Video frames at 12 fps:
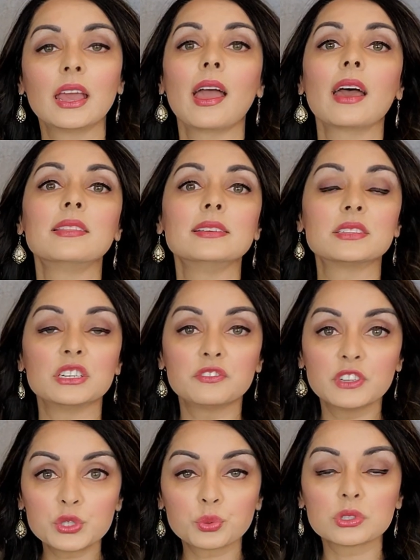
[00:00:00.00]
And these
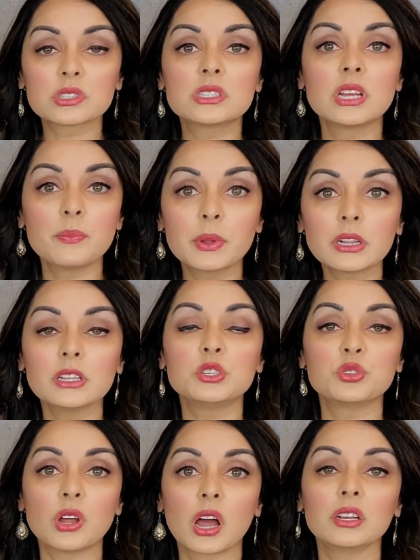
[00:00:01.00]
individuals typically
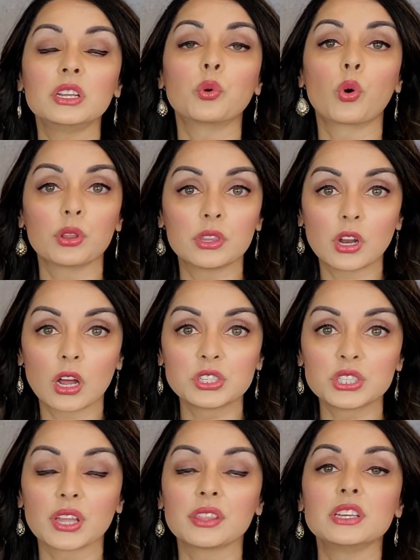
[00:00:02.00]
do not need
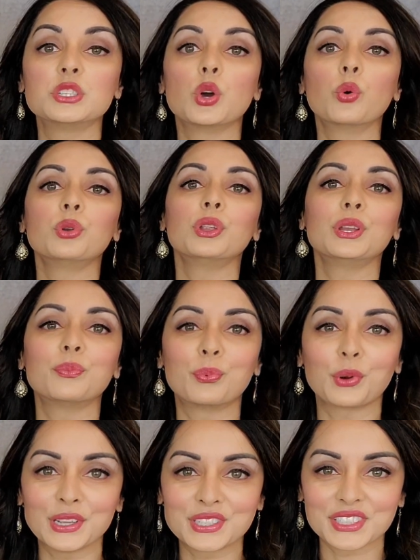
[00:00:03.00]
orthodontia. They don't need
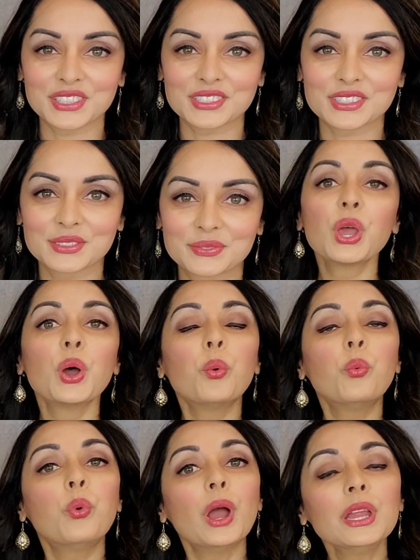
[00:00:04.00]
braces.
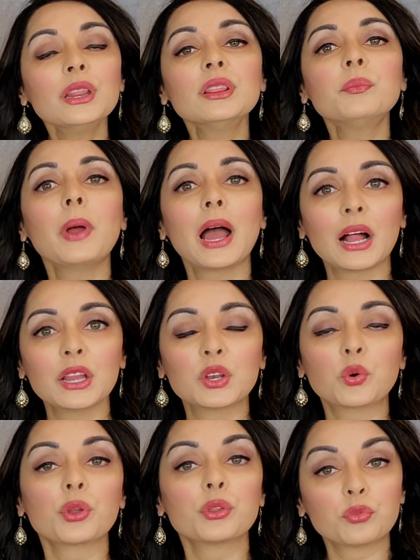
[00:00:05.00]
When the palate
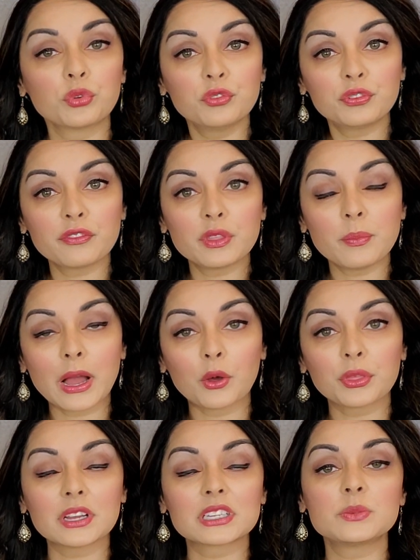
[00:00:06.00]
or the roof of the
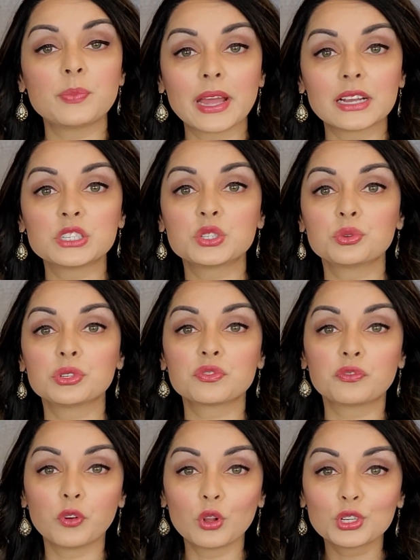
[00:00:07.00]
mouth expands to its
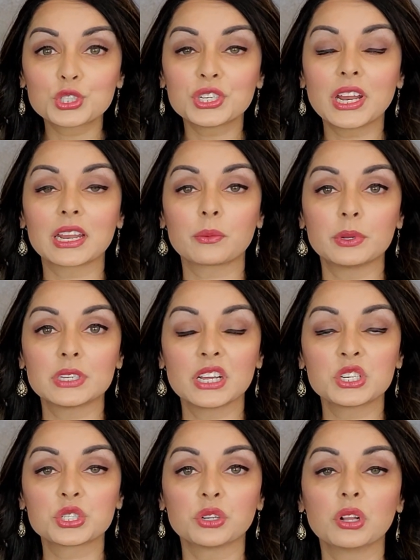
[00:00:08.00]
full genetic
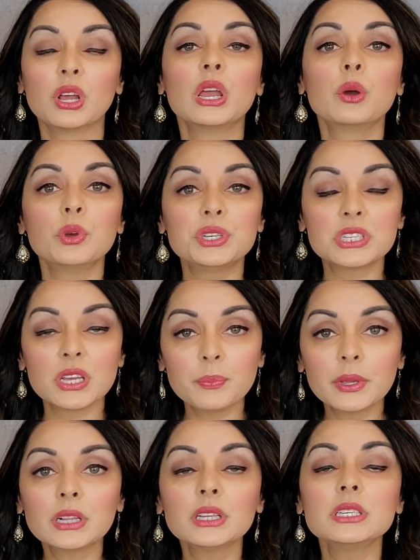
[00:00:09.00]
potential, we
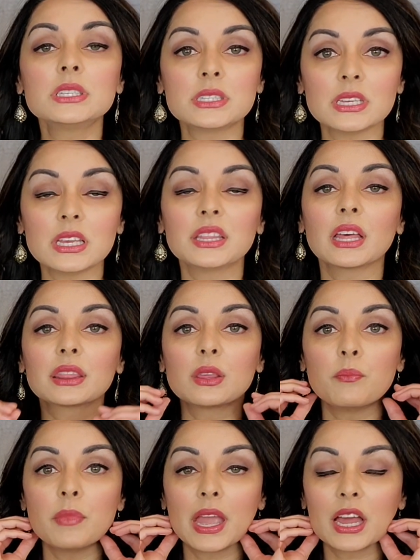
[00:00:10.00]
typically see that the
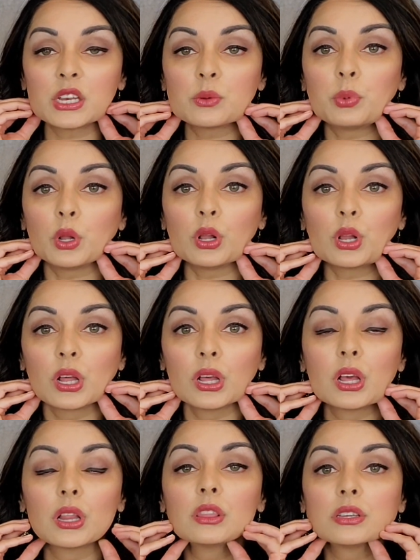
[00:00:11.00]
mandible,
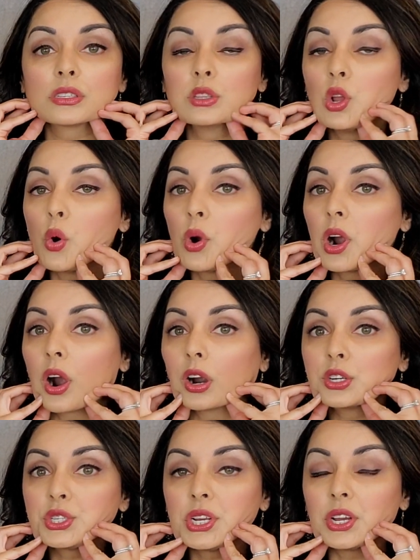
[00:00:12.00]
this lower
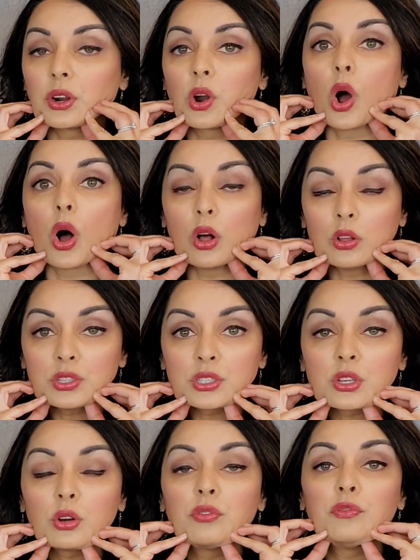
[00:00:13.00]
arch here
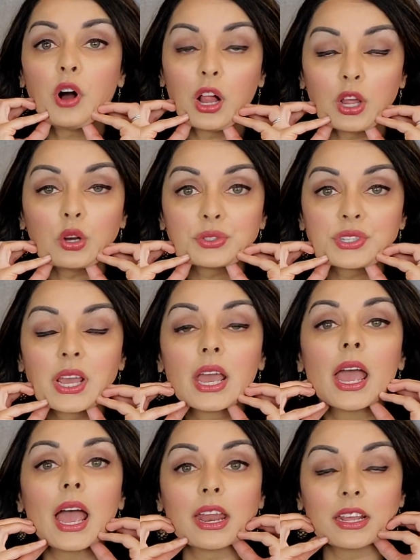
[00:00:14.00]
also follows
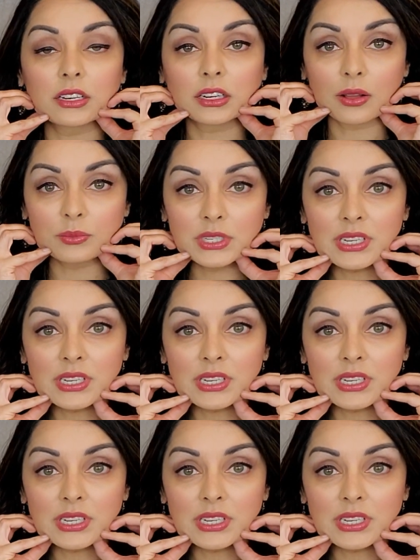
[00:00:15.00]
and it comes